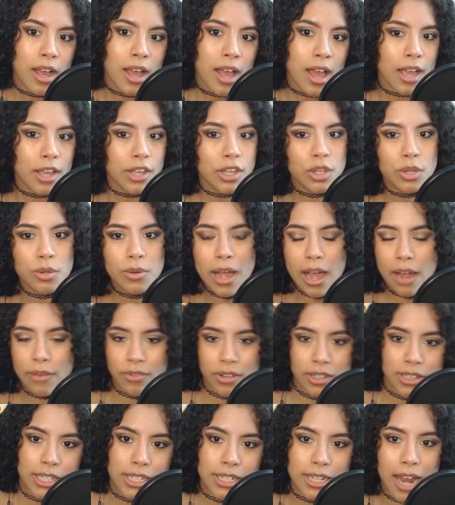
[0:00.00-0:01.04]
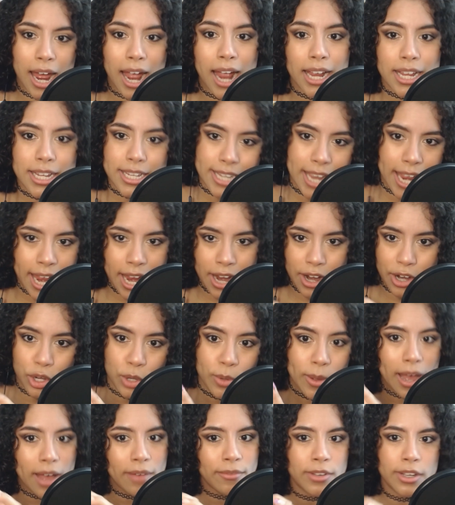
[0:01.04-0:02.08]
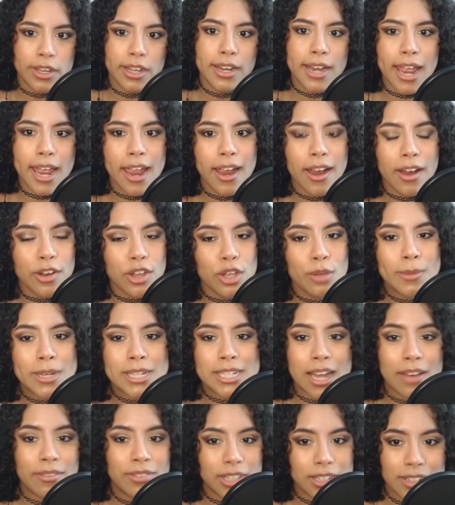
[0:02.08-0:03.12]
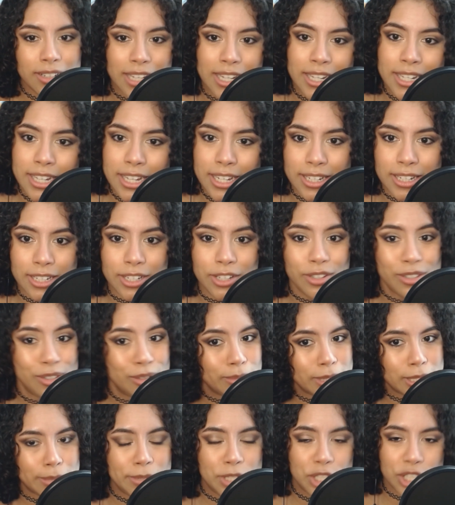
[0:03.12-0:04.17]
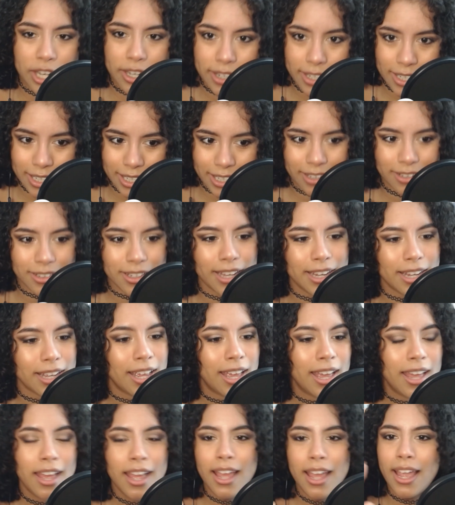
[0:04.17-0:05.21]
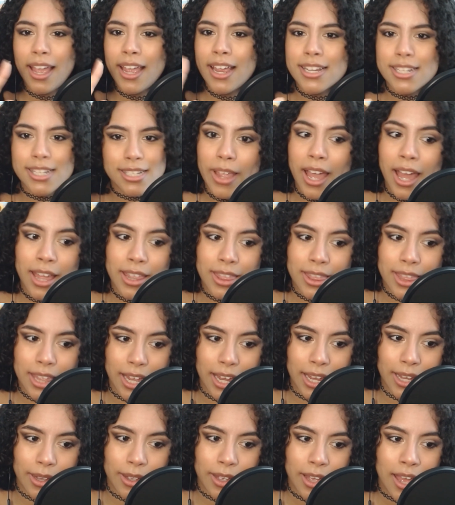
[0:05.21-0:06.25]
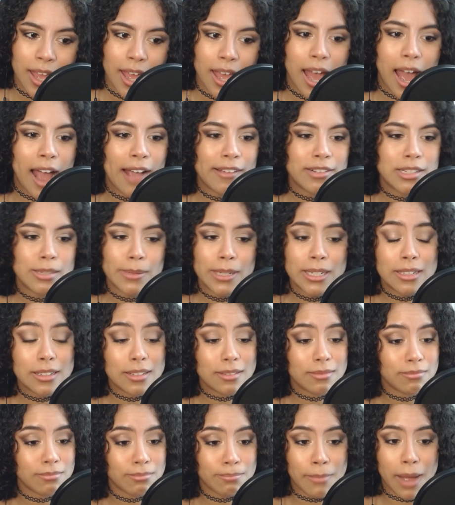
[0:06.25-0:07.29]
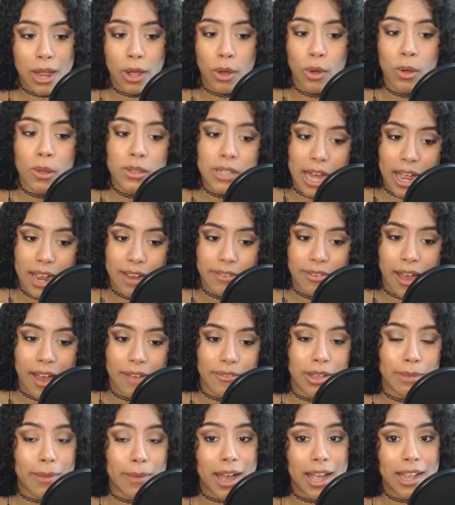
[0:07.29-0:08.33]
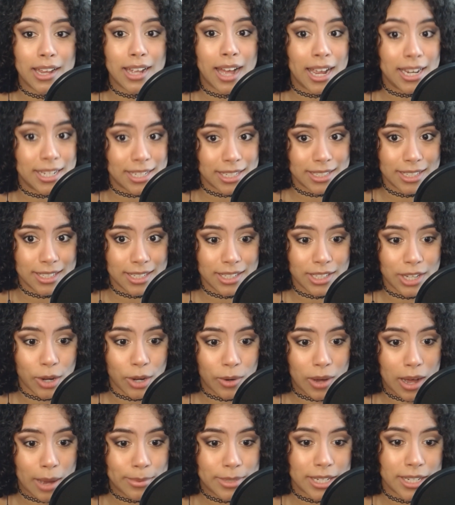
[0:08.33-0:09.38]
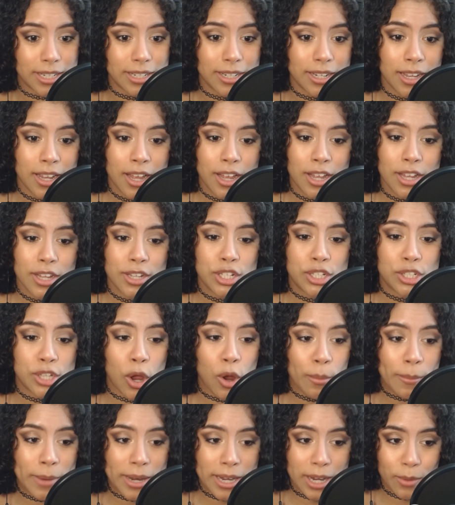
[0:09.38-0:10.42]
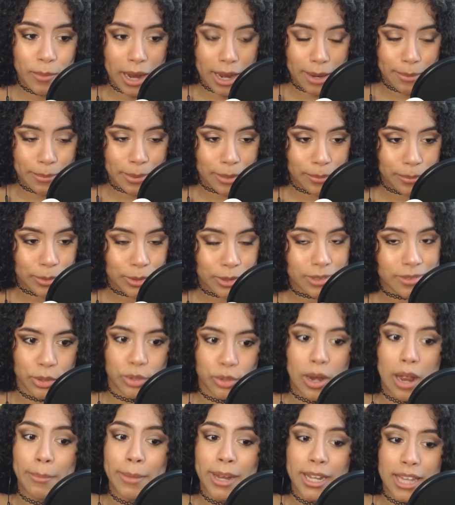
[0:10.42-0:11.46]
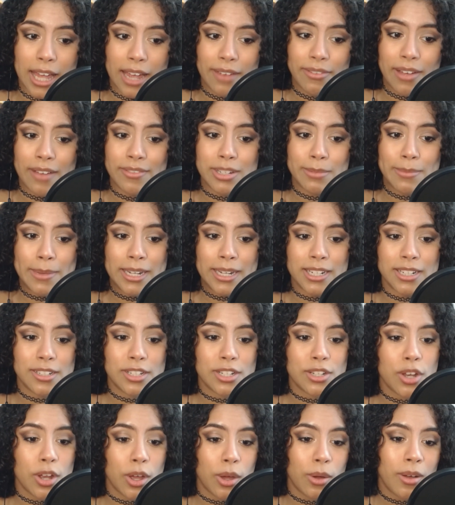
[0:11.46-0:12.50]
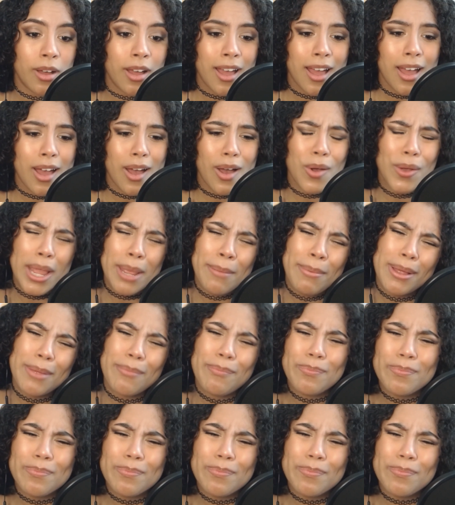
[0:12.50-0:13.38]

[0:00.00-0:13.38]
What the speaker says: you have really nice hair. You have good hair. You must have a little Indian in you. You must be Cherokee. It's a thing. I've spent my whole life having my identity co-opted. So many white people throughout my life have demanded to know, okay, but